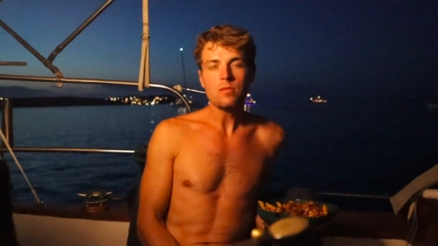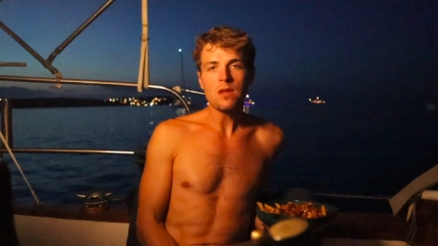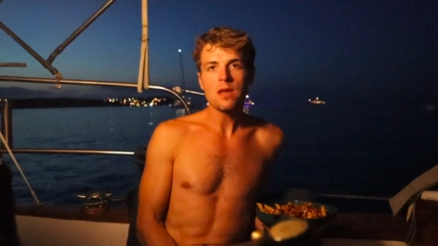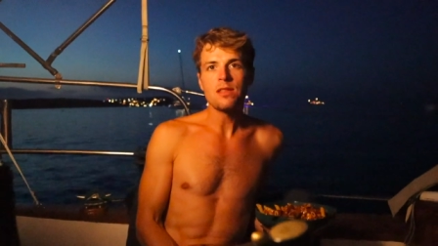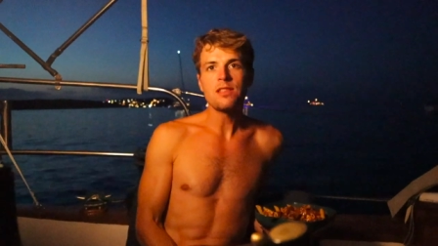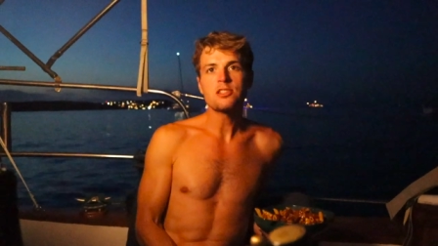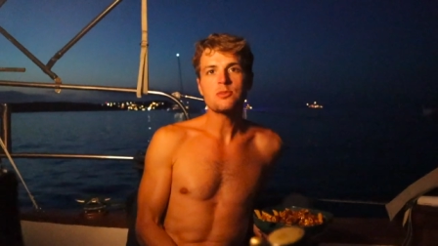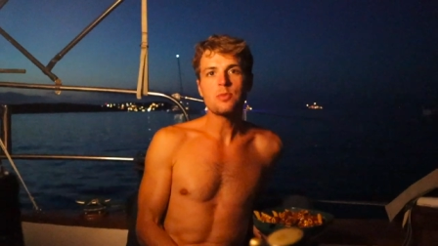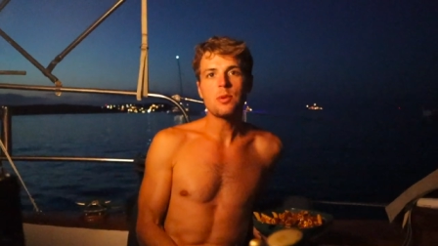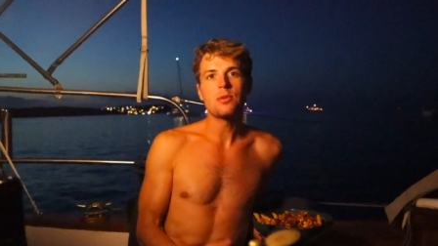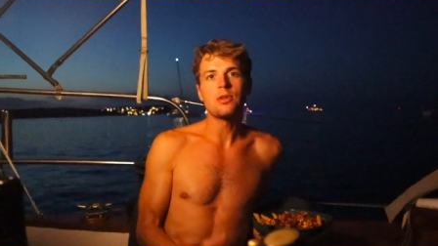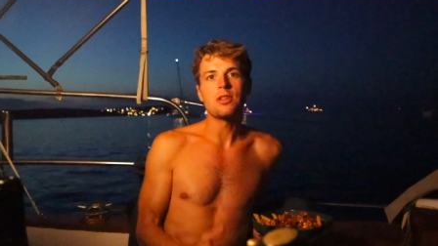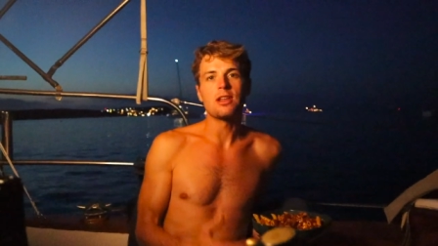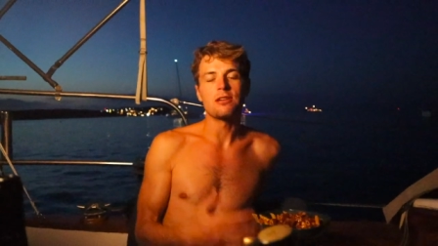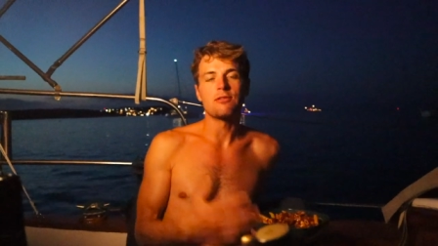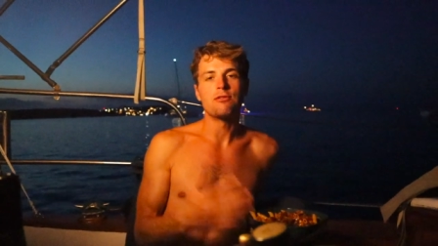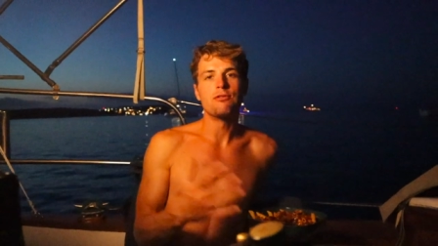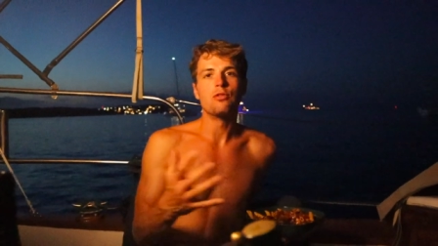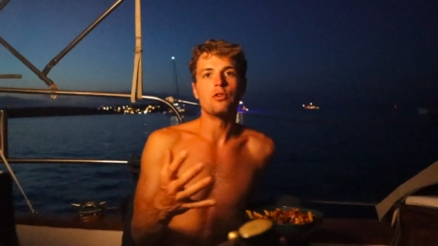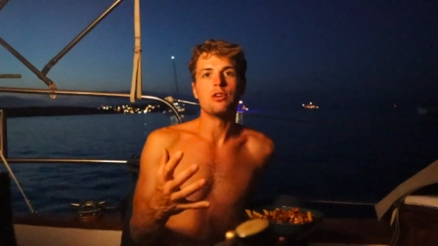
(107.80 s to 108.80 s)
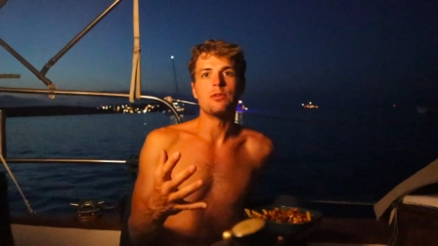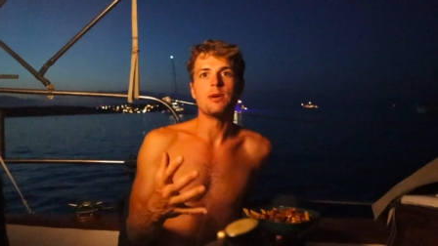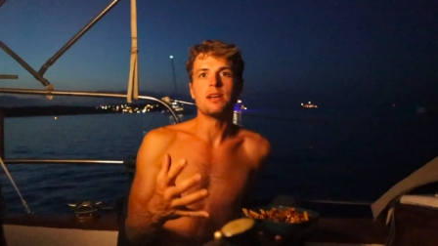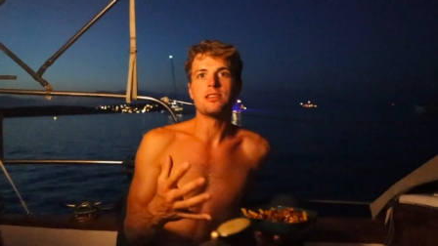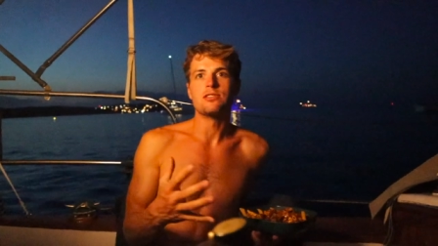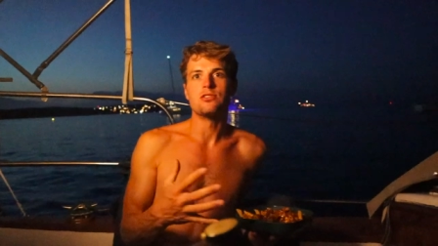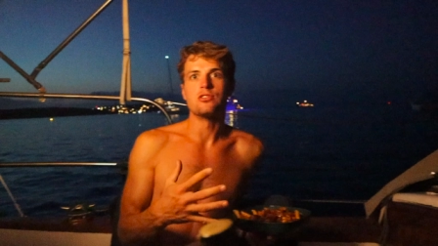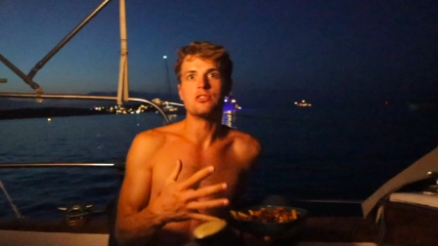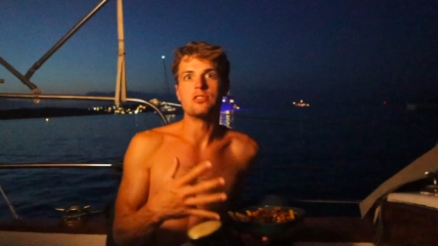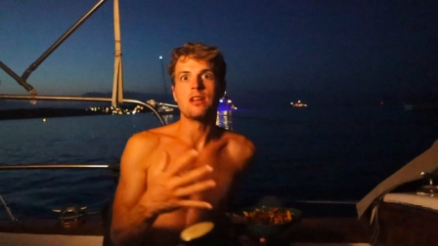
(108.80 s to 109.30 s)
And that's probably like forty
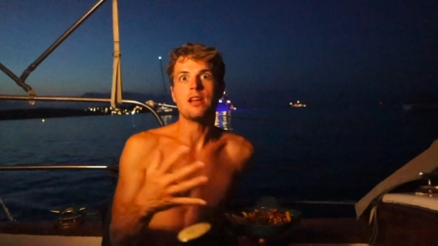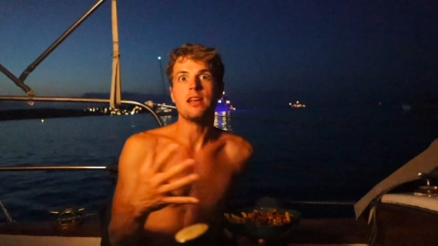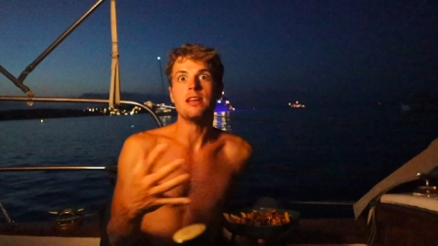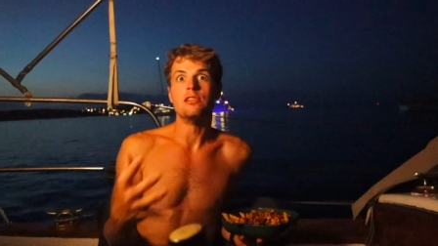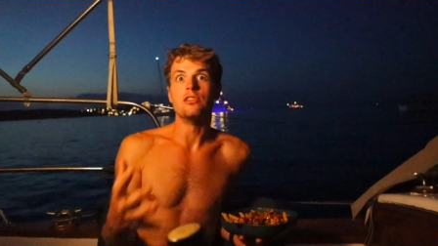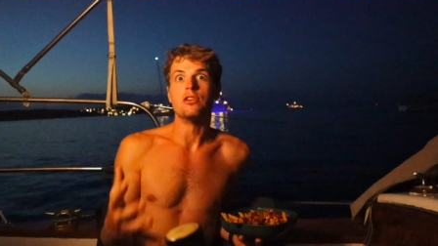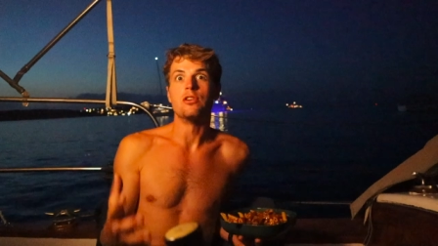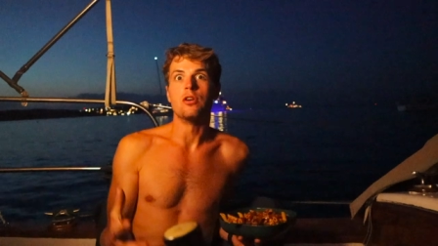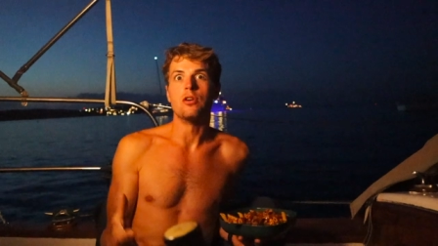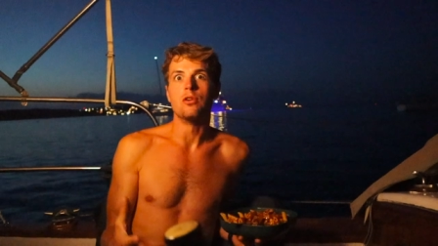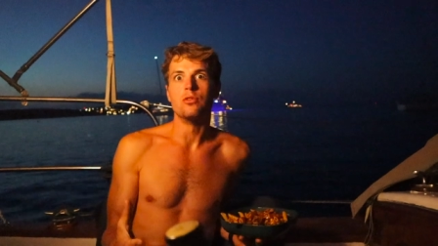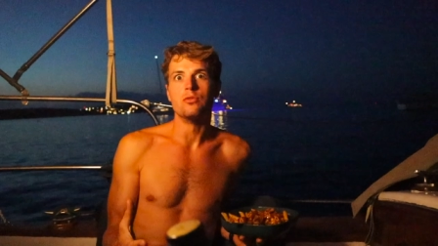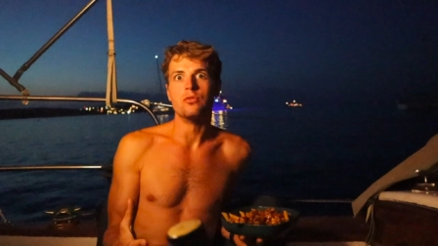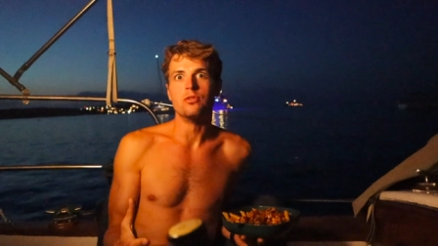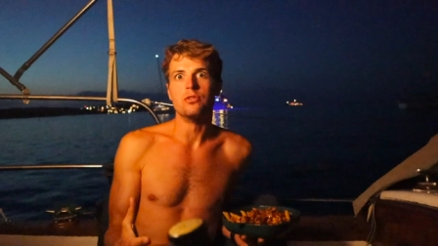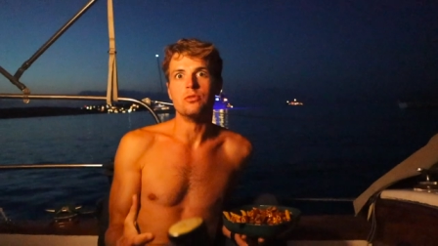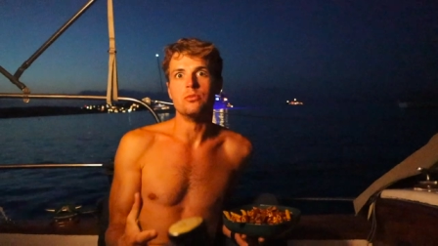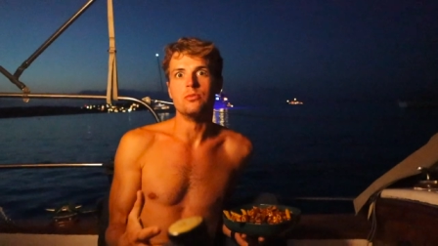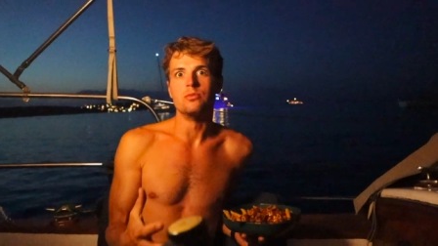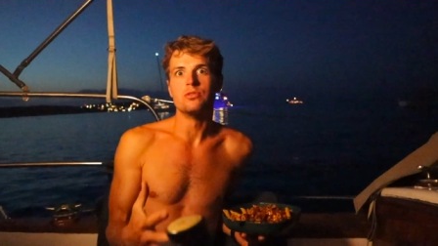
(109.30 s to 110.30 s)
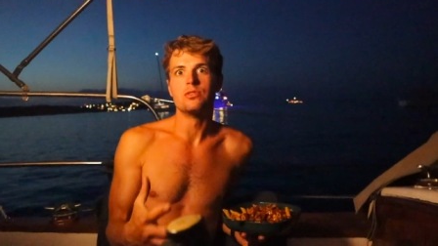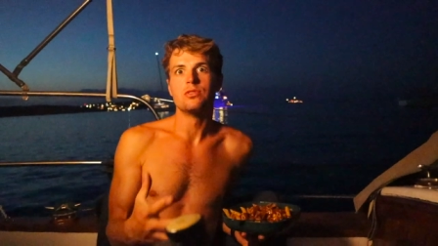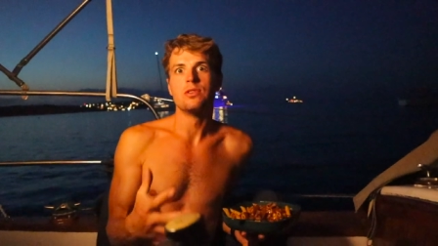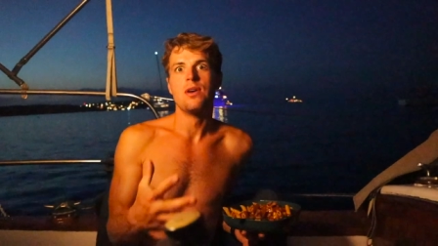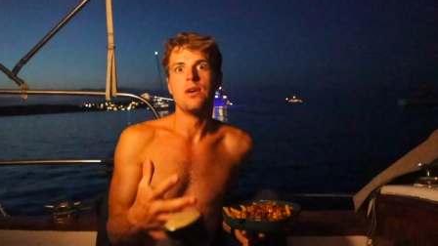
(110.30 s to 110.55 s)
passengers in their own rooms,